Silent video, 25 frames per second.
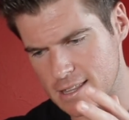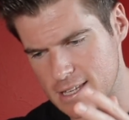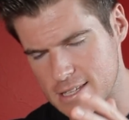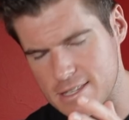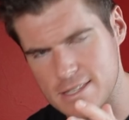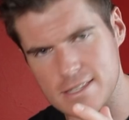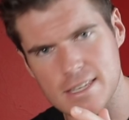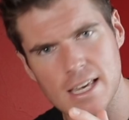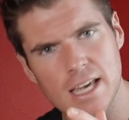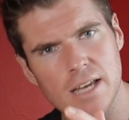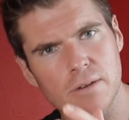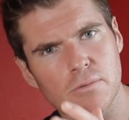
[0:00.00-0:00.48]
the
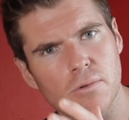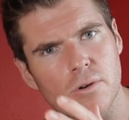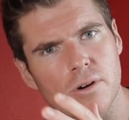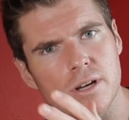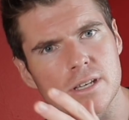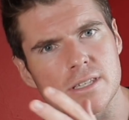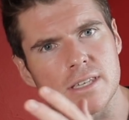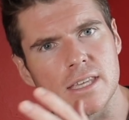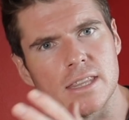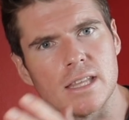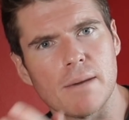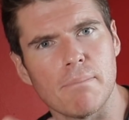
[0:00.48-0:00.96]
scene where
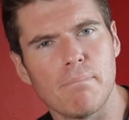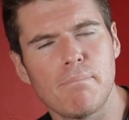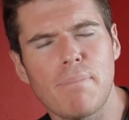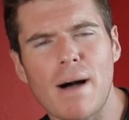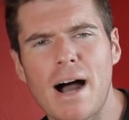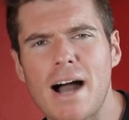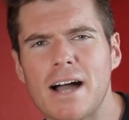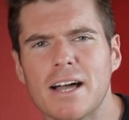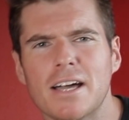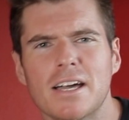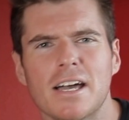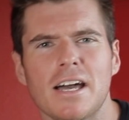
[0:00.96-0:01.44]
he's in the
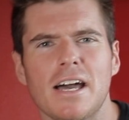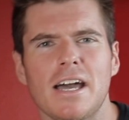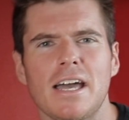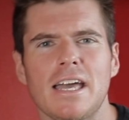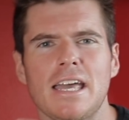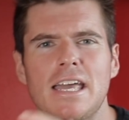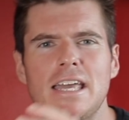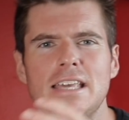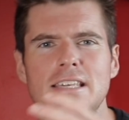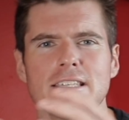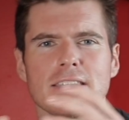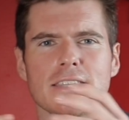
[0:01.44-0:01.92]
bunker,
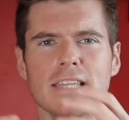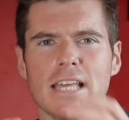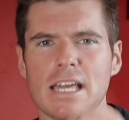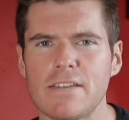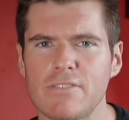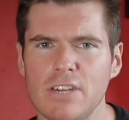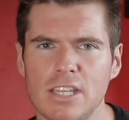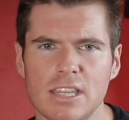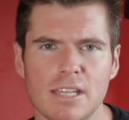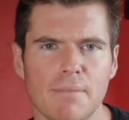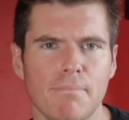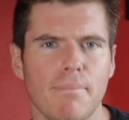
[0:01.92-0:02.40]
he's
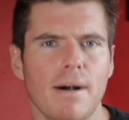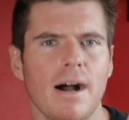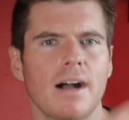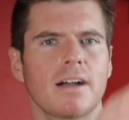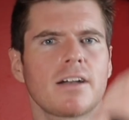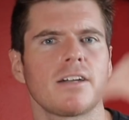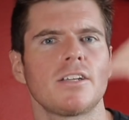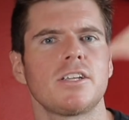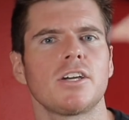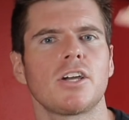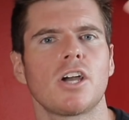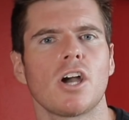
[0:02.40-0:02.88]
leaving the
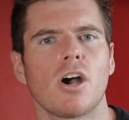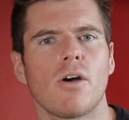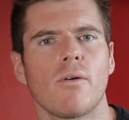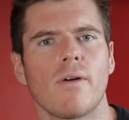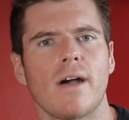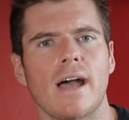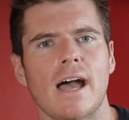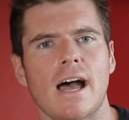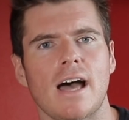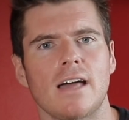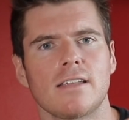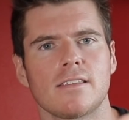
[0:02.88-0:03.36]
bunker to
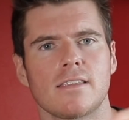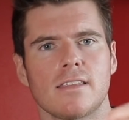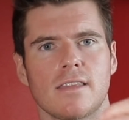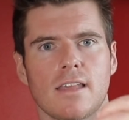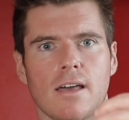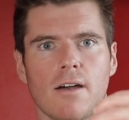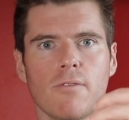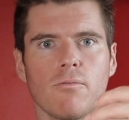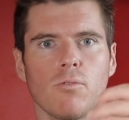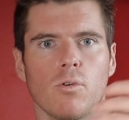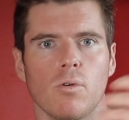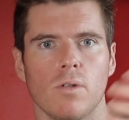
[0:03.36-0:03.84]
go out,
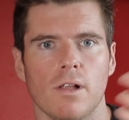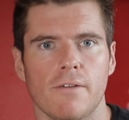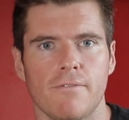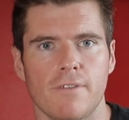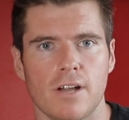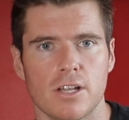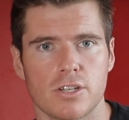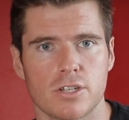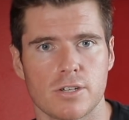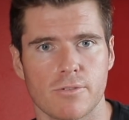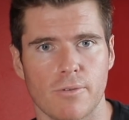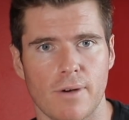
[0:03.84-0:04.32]
that will
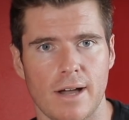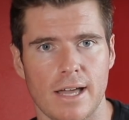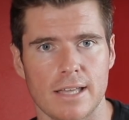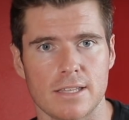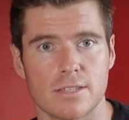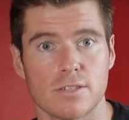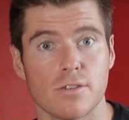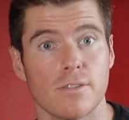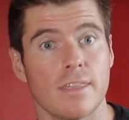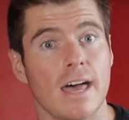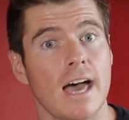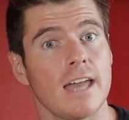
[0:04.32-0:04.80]

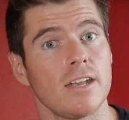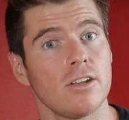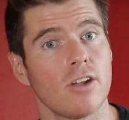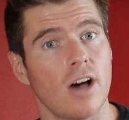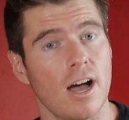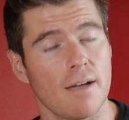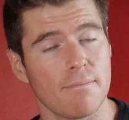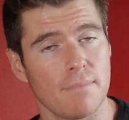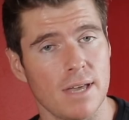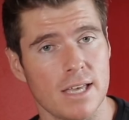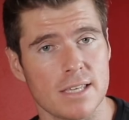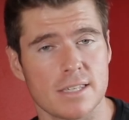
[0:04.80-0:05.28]
eventuate to that
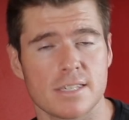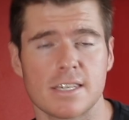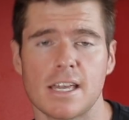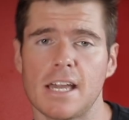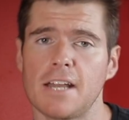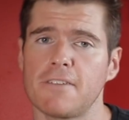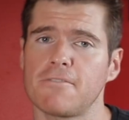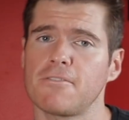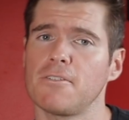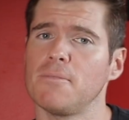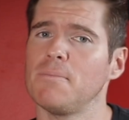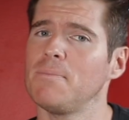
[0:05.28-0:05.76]
nightmare
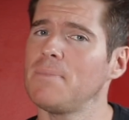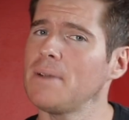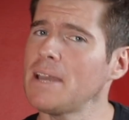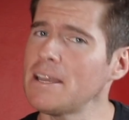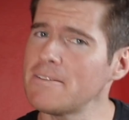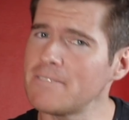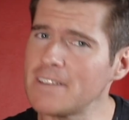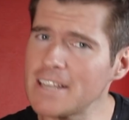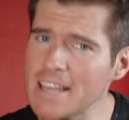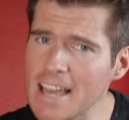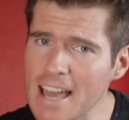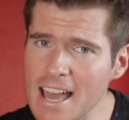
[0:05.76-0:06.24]
scene from
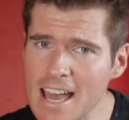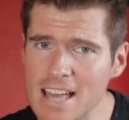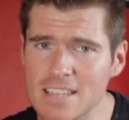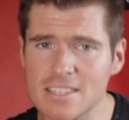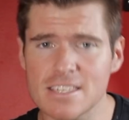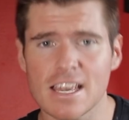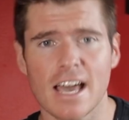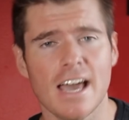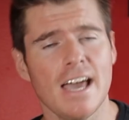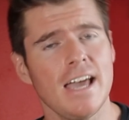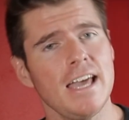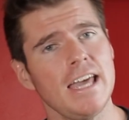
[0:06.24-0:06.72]

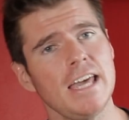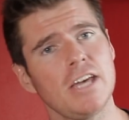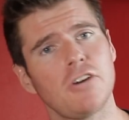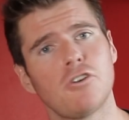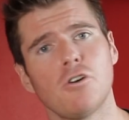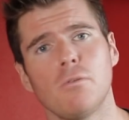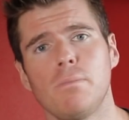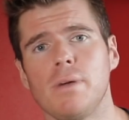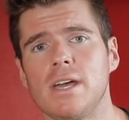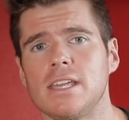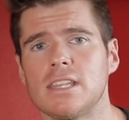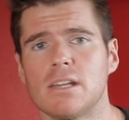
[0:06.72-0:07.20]
BVS, he
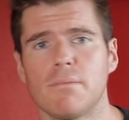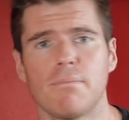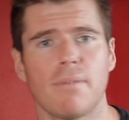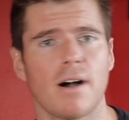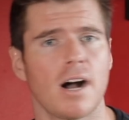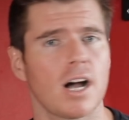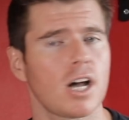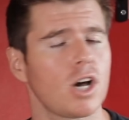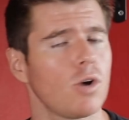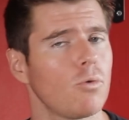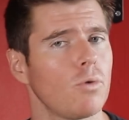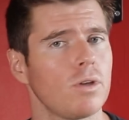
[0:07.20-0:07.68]
could be in the
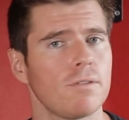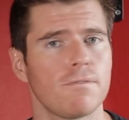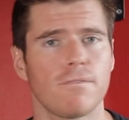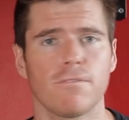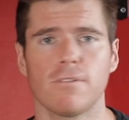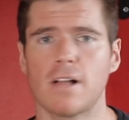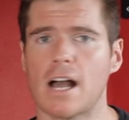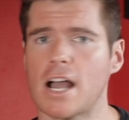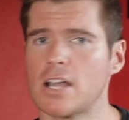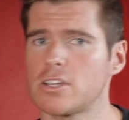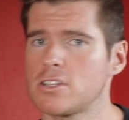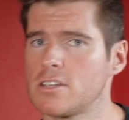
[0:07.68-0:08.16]
bunker with
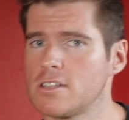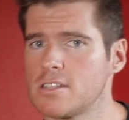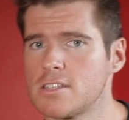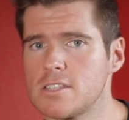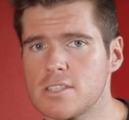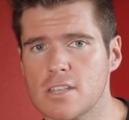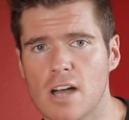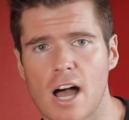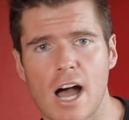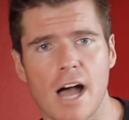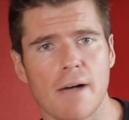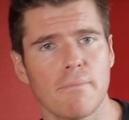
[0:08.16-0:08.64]
Flash and
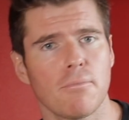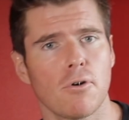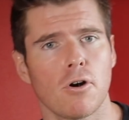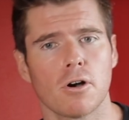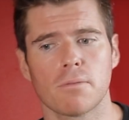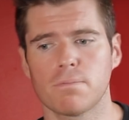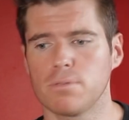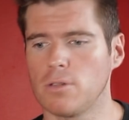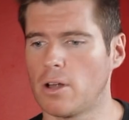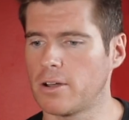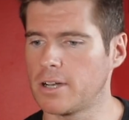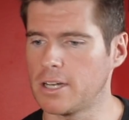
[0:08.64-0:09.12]

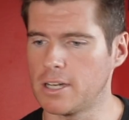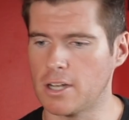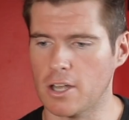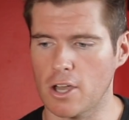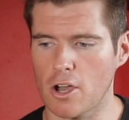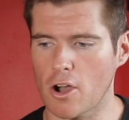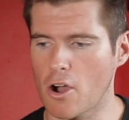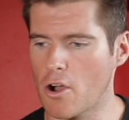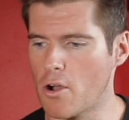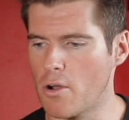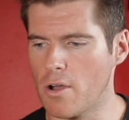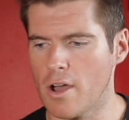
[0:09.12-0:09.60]
Cyborg plotting to
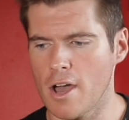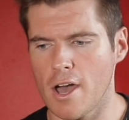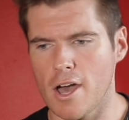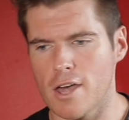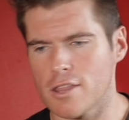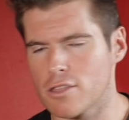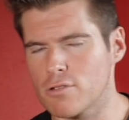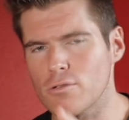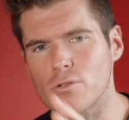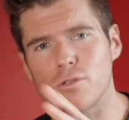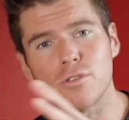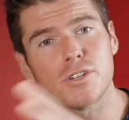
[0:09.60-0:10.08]
go
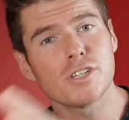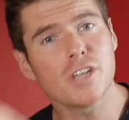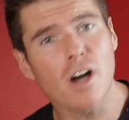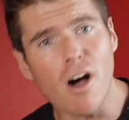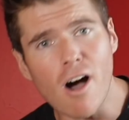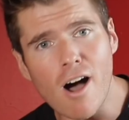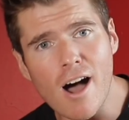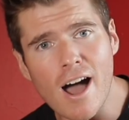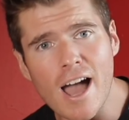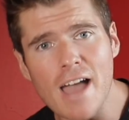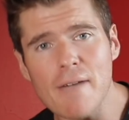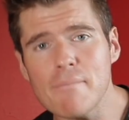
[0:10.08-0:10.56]
through
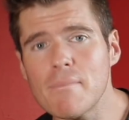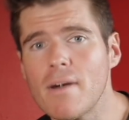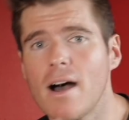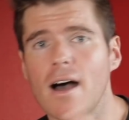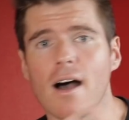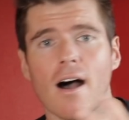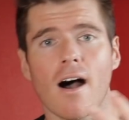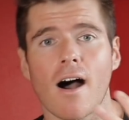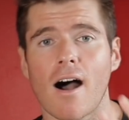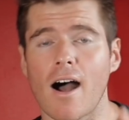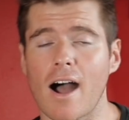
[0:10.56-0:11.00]
time.